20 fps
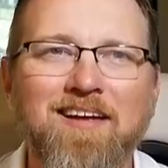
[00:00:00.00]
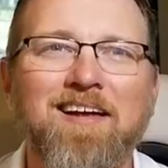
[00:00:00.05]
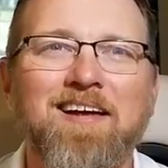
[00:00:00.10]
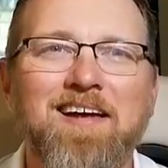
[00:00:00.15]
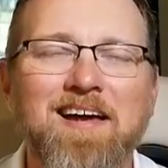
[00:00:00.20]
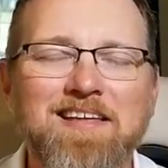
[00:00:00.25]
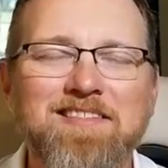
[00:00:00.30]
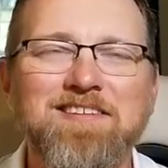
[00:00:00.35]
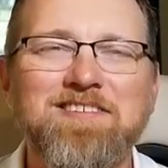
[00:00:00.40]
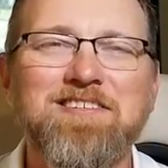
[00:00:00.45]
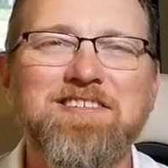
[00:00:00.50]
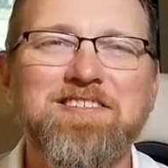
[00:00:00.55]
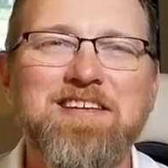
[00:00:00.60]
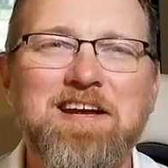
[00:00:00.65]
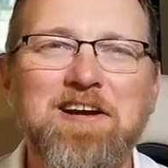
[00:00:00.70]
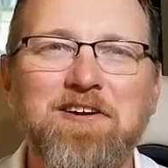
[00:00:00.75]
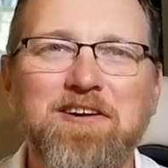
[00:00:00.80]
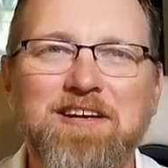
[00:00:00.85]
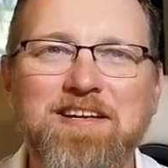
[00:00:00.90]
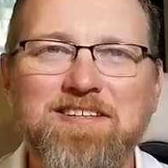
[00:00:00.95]
Hey, this is
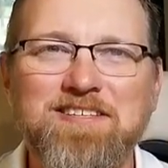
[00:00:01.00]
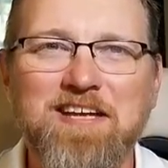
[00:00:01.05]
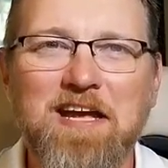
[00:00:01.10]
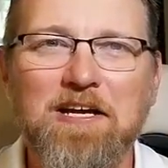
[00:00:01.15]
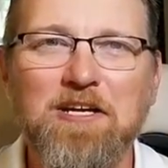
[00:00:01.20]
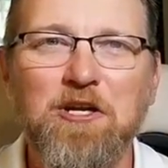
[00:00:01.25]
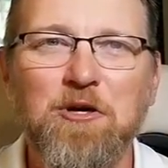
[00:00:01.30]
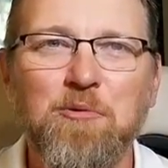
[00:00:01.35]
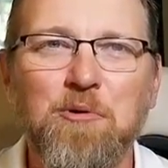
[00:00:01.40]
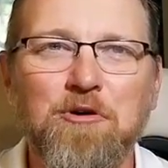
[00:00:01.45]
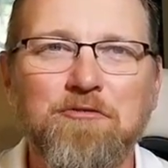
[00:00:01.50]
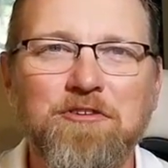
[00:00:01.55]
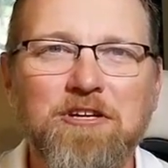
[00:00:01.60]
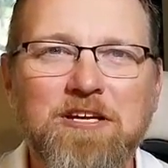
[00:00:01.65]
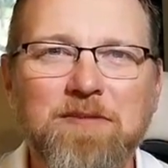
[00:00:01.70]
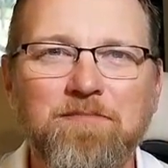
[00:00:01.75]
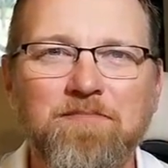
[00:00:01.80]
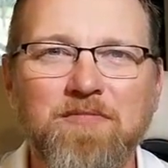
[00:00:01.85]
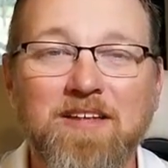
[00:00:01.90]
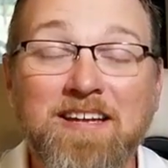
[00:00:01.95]
Eric at Techno R
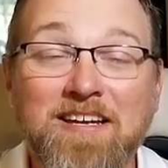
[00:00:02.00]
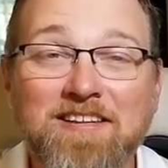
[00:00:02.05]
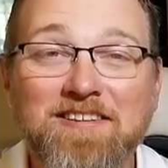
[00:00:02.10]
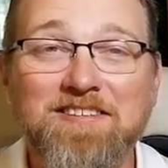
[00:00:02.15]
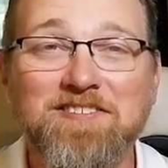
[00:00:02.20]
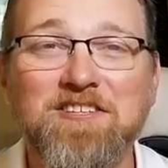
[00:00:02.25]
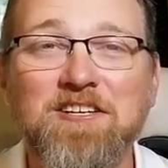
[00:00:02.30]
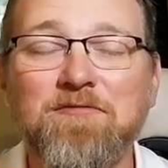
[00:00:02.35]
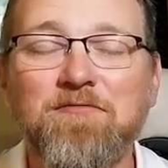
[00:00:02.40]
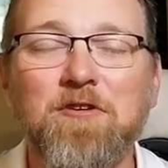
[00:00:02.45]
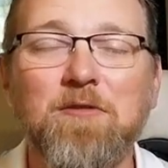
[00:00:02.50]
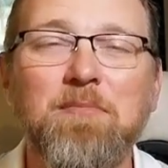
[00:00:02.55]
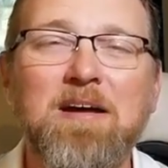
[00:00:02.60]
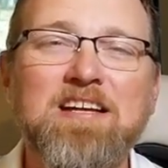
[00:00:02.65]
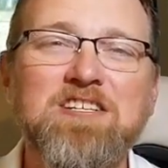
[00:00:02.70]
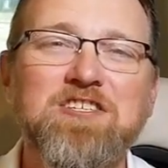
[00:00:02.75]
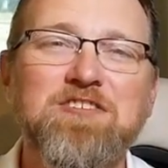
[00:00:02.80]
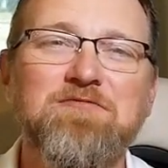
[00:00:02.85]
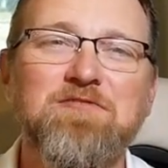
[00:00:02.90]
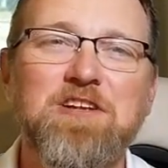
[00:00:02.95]
V, and in this
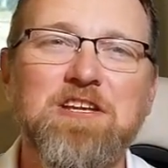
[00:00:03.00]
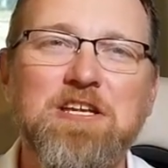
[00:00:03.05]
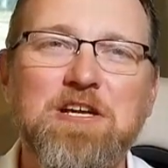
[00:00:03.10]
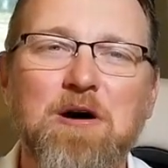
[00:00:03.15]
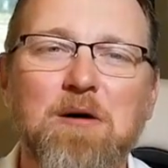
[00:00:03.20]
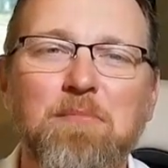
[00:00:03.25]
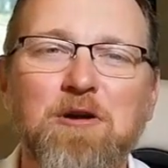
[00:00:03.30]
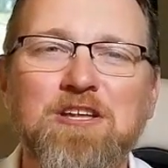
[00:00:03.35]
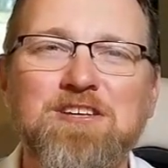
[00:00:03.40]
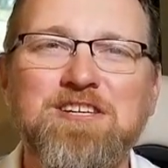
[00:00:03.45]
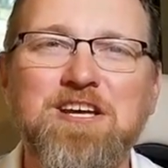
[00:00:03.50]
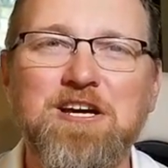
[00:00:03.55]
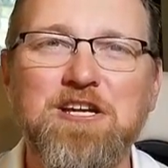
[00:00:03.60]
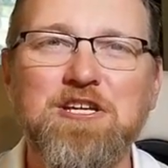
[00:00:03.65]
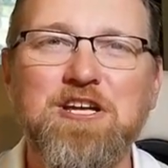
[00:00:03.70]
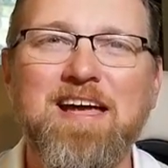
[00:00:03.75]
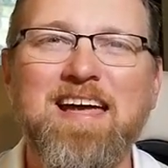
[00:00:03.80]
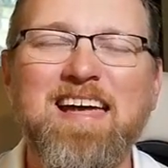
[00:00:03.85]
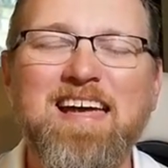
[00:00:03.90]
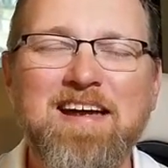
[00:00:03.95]
information video, I'm going to tell
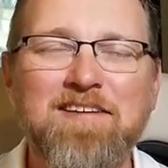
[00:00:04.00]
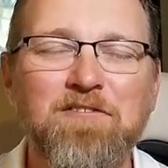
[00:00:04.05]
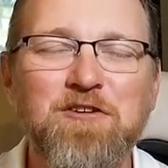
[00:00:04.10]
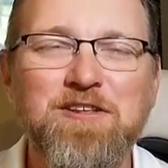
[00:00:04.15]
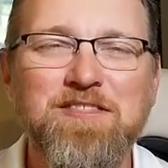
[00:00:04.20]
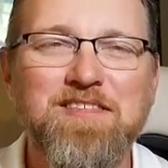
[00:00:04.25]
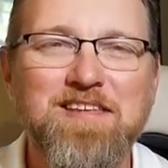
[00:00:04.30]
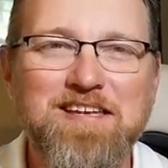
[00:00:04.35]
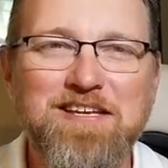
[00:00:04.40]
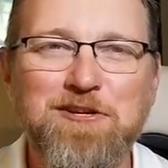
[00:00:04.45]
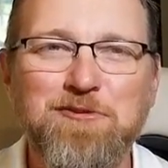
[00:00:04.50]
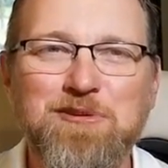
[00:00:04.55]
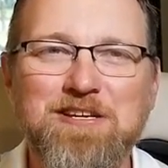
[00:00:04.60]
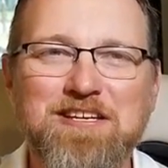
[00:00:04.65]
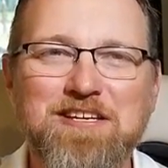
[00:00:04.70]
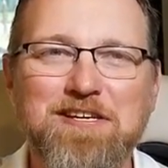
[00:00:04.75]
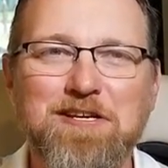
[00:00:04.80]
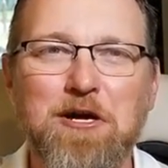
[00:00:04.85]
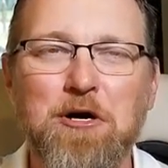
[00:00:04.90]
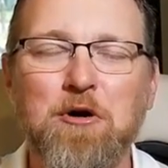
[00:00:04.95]
you everything you
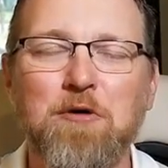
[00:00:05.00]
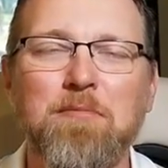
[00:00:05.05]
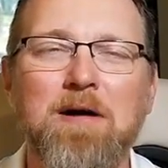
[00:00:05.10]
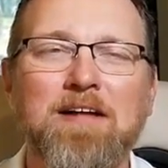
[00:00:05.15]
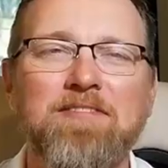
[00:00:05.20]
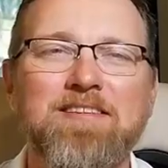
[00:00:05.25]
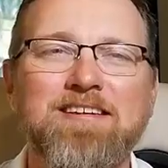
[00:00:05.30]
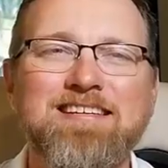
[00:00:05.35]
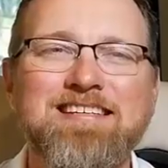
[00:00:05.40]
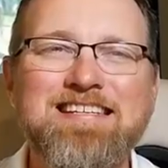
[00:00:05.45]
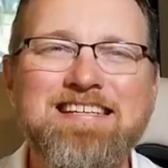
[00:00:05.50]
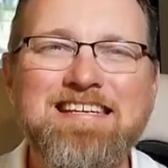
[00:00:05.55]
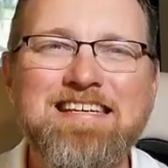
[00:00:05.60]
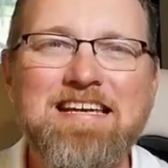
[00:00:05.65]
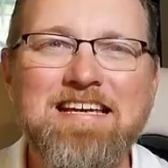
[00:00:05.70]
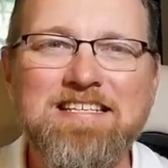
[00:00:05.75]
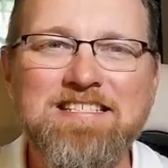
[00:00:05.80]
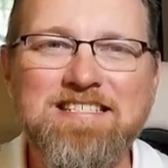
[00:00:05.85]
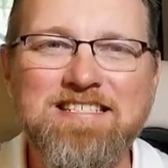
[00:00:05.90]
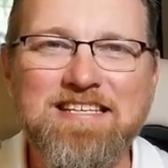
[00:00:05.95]
need to know about the
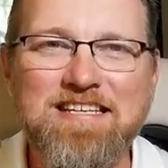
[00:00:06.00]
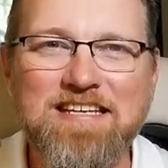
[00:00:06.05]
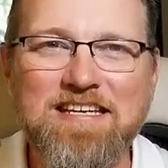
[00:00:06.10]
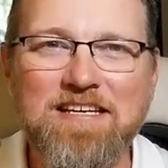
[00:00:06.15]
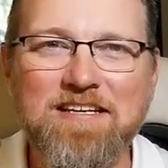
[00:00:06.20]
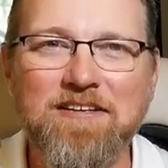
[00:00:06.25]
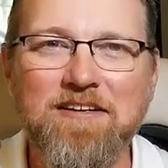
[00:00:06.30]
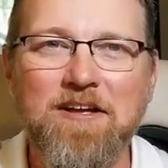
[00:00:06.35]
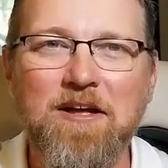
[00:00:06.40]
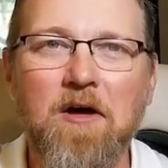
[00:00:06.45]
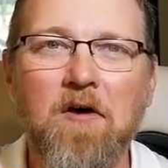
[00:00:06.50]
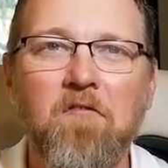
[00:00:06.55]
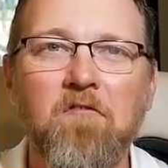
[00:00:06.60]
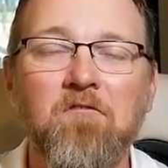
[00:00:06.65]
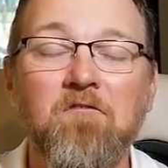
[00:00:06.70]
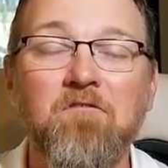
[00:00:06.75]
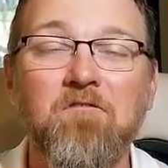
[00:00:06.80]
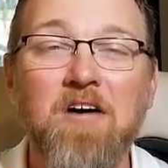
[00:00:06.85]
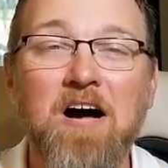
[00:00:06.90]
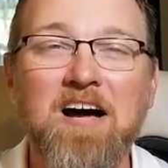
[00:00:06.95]
T S T
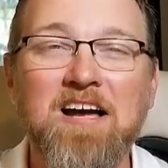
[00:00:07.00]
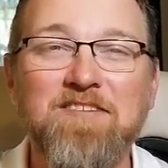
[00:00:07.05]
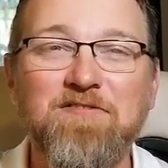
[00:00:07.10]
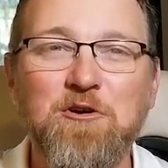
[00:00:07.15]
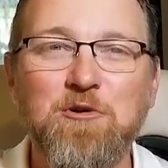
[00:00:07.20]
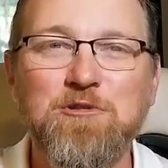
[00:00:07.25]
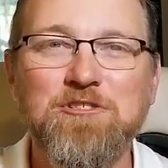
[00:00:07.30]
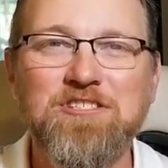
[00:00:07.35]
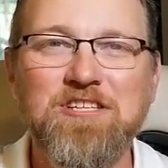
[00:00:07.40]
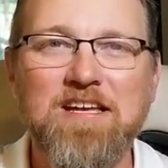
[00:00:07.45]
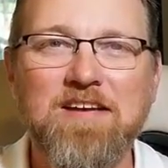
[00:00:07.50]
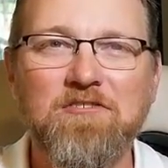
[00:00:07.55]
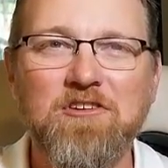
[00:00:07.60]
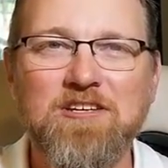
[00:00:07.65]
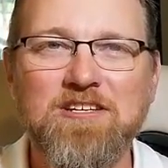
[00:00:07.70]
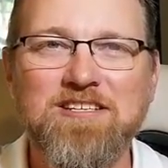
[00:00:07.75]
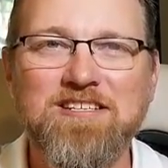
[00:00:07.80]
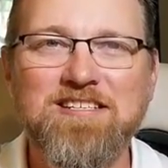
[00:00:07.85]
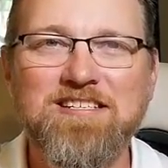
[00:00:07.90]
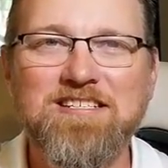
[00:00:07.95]
five oh
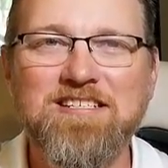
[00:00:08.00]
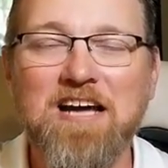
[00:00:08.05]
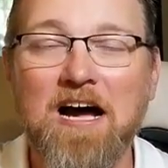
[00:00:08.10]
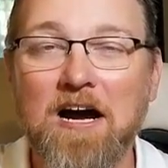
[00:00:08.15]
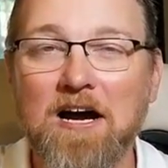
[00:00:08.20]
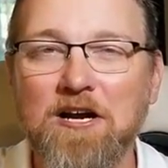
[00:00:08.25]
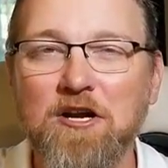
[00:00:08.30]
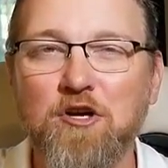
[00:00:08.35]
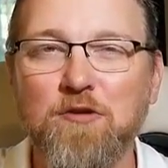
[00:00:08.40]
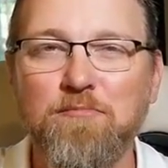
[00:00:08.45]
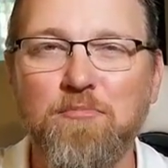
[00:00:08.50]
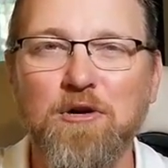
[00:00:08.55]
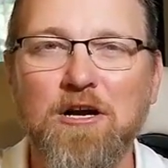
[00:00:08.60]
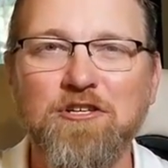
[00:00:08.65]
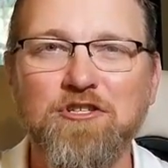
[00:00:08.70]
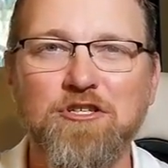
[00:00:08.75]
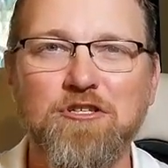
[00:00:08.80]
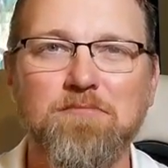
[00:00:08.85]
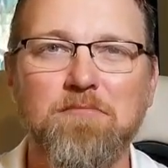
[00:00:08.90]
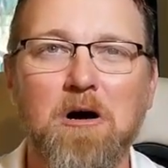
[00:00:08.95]
seven tire
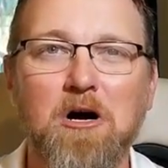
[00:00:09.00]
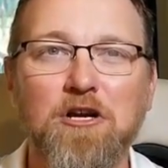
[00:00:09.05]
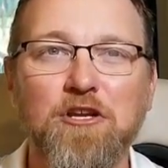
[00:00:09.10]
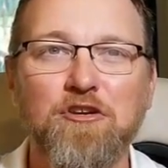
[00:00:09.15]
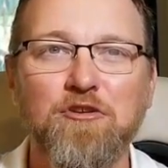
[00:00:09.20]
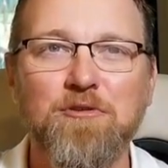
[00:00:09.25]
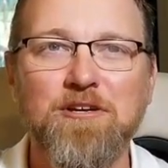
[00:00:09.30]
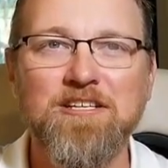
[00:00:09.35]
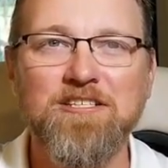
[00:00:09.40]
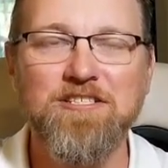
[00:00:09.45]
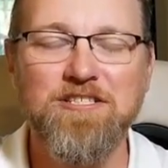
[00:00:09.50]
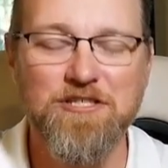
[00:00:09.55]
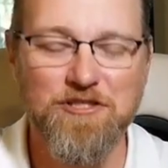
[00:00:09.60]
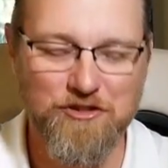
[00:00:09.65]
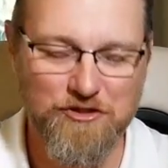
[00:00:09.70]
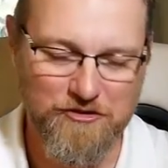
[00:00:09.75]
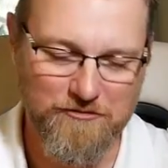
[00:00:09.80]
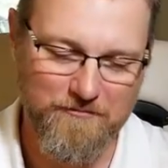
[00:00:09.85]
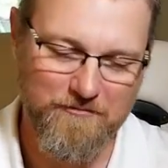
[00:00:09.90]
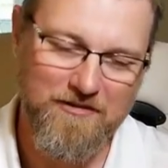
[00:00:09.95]
pressure monitoring
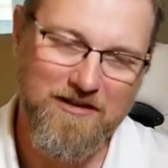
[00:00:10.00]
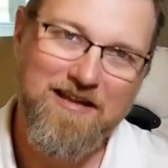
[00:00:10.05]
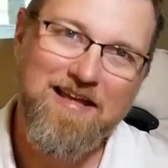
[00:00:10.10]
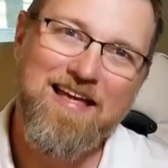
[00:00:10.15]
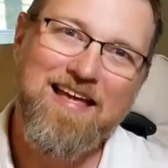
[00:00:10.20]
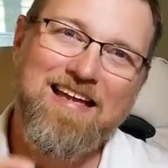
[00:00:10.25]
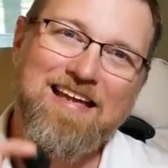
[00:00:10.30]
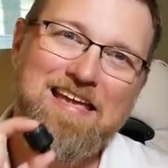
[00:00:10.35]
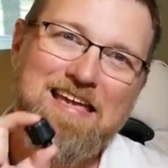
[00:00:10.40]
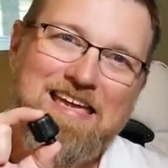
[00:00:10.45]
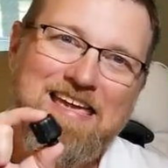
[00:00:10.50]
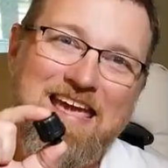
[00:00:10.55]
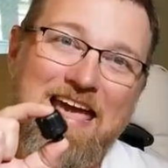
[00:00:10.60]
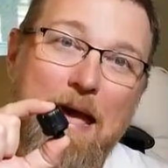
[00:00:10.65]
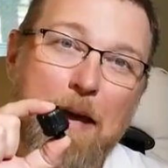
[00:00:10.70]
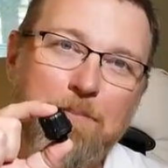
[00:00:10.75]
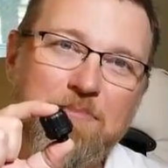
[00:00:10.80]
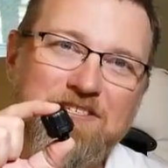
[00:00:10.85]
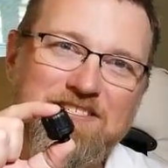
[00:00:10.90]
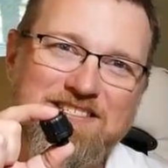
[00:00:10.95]
system
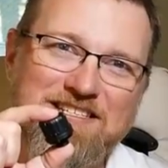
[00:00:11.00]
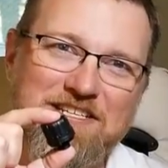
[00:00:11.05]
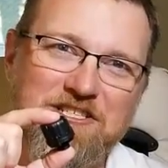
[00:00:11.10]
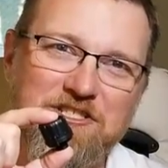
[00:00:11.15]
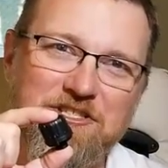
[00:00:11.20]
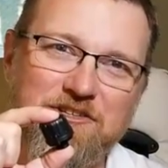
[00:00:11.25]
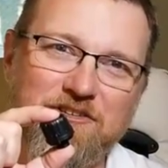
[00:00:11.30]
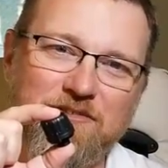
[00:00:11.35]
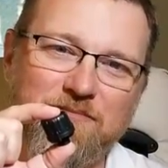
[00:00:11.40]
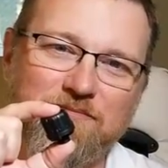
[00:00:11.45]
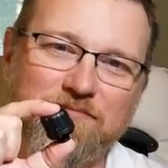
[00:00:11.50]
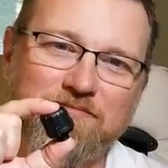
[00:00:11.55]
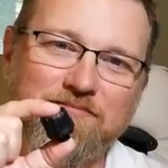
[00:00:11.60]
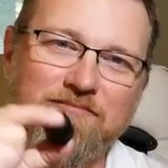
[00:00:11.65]
cap sensor.